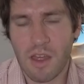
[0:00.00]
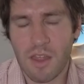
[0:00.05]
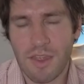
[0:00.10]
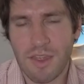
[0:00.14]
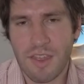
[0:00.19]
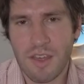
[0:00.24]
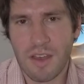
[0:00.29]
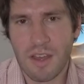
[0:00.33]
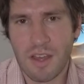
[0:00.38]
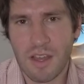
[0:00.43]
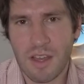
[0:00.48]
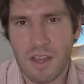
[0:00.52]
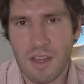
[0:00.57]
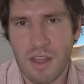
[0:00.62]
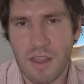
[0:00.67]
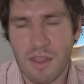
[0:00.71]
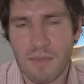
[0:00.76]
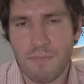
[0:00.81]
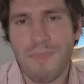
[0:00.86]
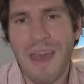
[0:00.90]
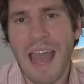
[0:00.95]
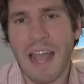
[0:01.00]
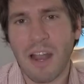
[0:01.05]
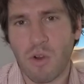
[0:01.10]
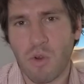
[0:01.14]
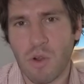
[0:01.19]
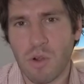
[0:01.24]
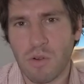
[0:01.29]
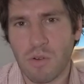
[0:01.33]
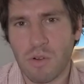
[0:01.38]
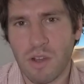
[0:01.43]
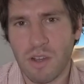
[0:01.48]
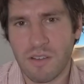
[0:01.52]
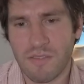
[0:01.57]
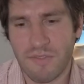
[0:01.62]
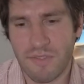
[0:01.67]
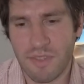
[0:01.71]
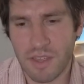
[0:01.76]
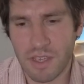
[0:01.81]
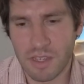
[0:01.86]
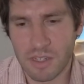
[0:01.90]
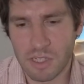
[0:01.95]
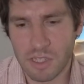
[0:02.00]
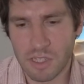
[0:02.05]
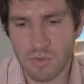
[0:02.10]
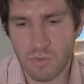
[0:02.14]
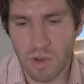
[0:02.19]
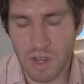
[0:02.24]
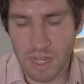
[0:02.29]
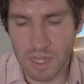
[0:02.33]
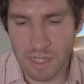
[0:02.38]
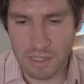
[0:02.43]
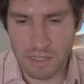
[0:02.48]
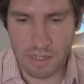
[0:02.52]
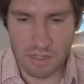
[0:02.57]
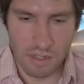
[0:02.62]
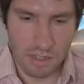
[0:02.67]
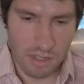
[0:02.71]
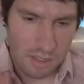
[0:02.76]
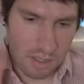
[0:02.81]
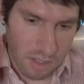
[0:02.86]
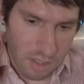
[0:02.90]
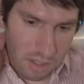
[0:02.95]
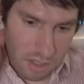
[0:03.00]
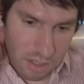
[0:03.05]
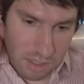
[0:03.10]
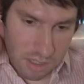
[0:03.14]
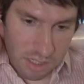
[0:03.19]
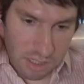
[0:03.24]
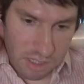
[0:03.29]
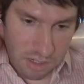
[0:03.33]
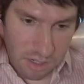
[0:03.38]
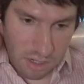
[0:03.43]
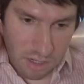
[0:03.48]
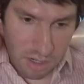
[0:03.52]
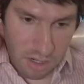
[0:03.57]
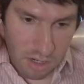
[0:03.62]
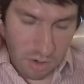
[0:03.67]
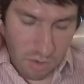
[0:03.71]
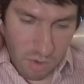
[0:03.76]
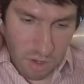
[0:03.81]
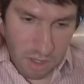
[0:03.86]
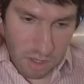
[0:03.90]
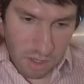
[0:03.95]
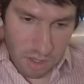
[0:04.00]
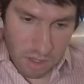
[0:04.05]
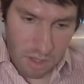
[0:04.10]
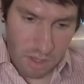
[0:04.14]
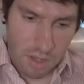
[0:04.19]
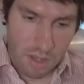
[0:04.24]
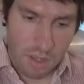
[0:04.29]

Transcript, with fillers: the, the macro of things, right? So,